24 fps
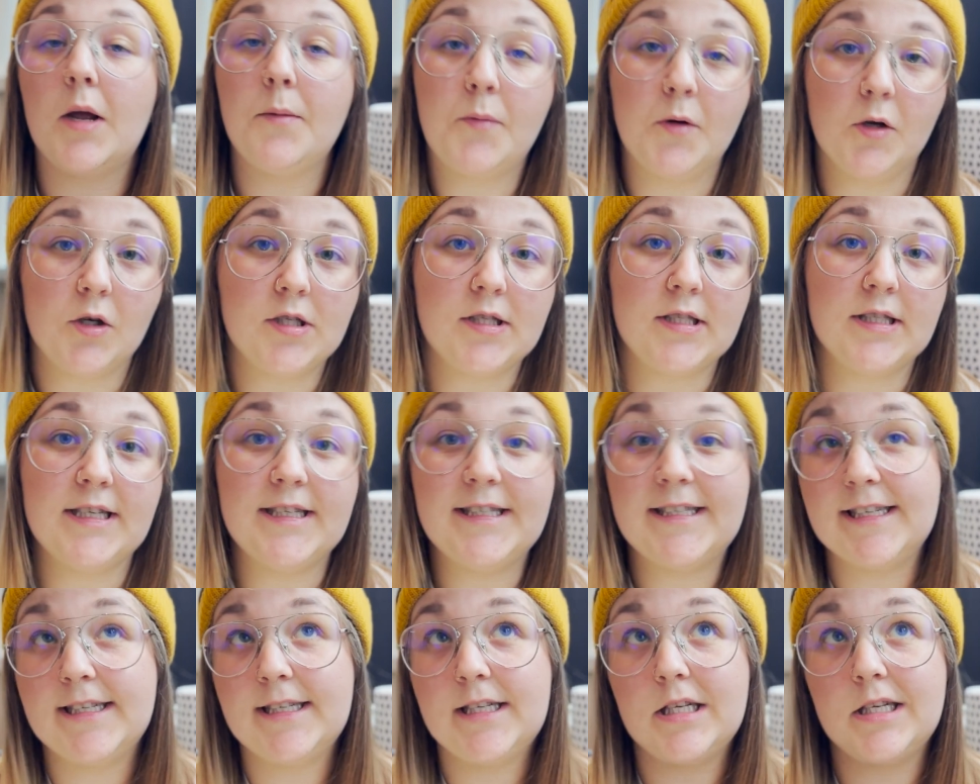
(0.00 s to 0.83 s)
personally
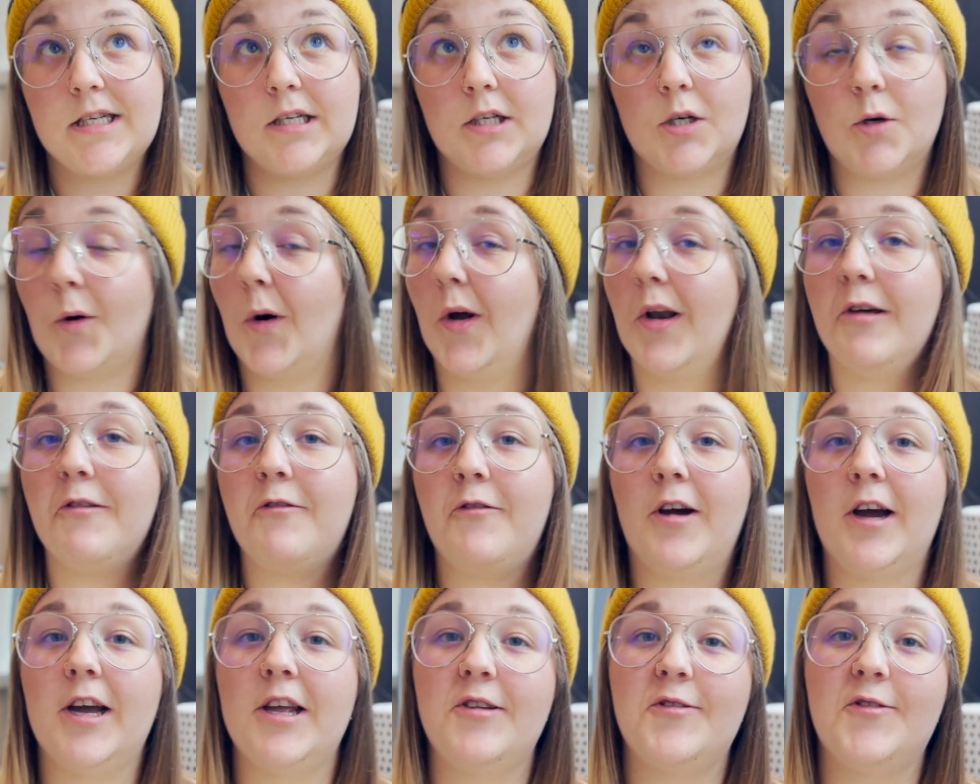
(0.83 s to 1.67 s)
didn't
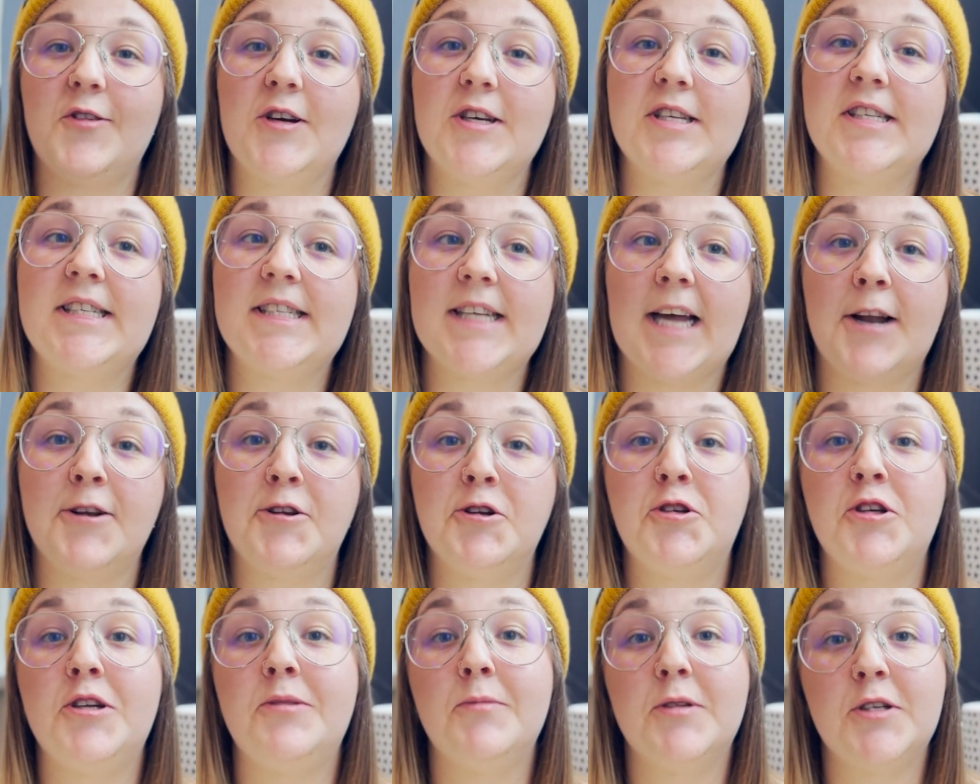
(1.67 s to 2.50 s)
qualify for
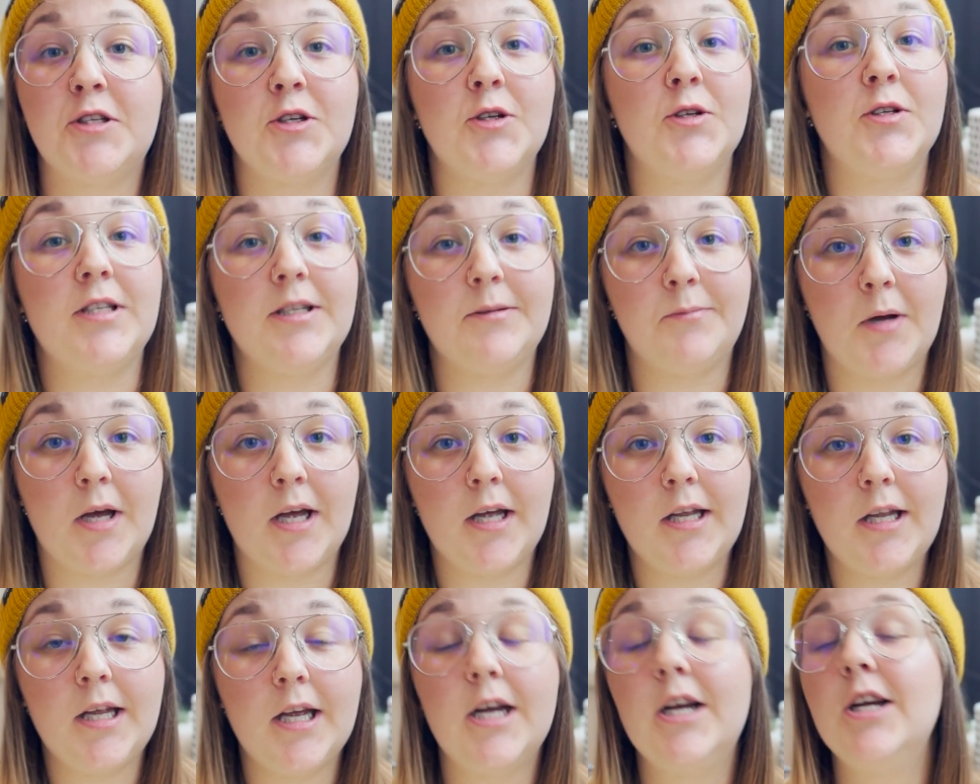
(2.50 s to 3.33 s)
statutory maternity
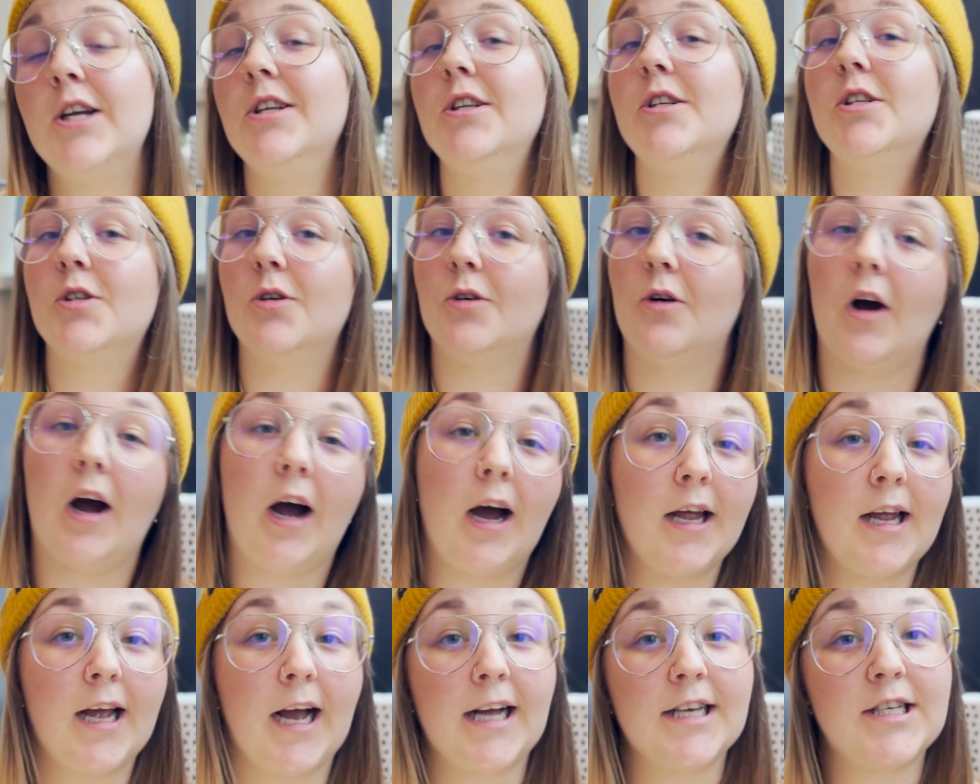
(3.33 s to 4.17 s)
pay, so
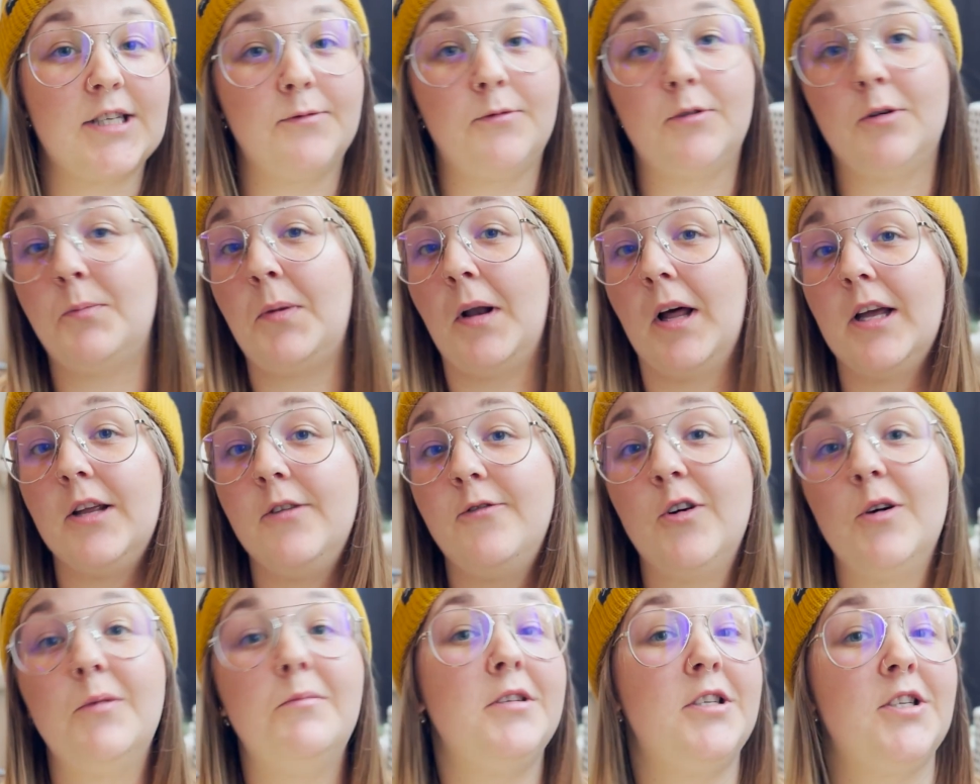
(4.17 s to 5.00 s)
I had to apply
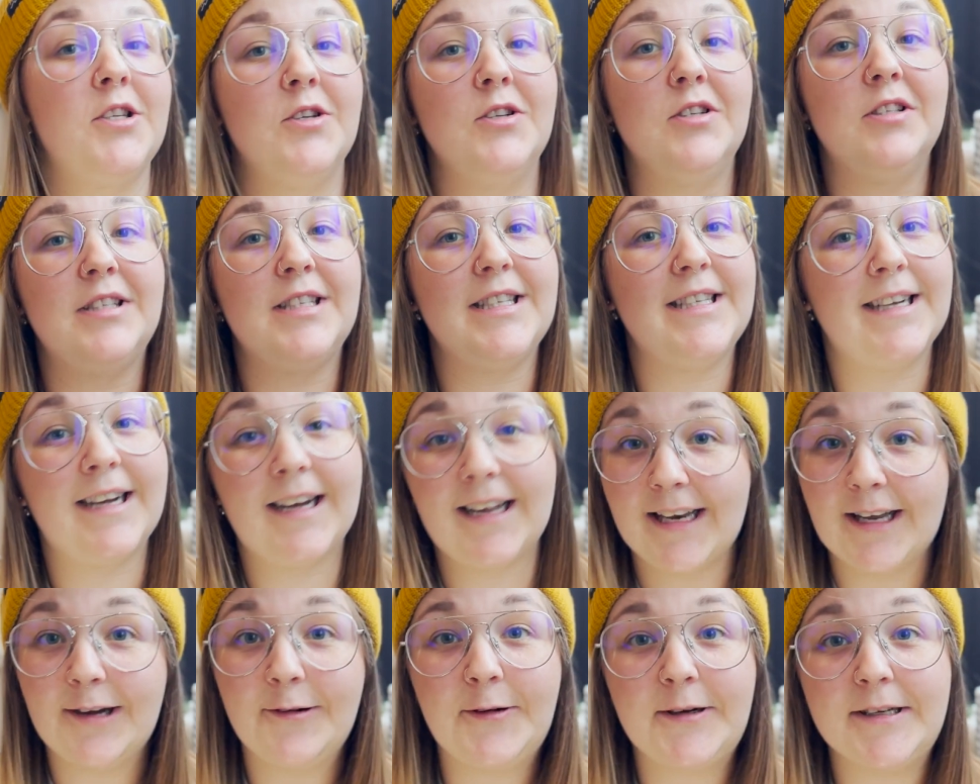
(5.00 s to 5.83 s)
for maternity
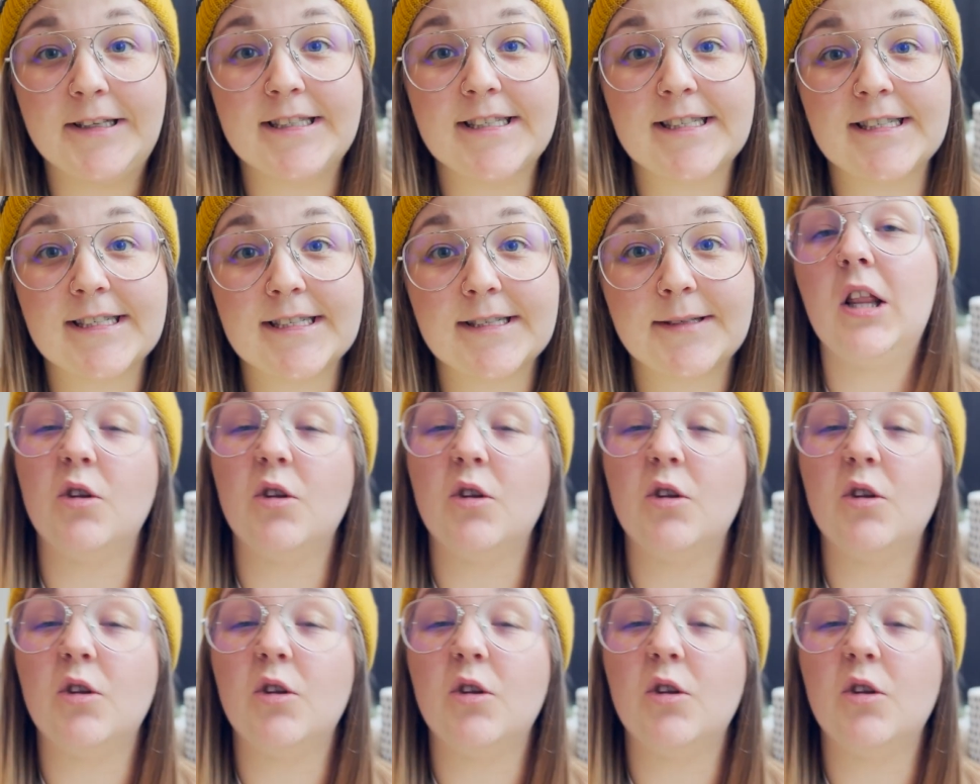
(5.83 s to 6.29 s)
allowance.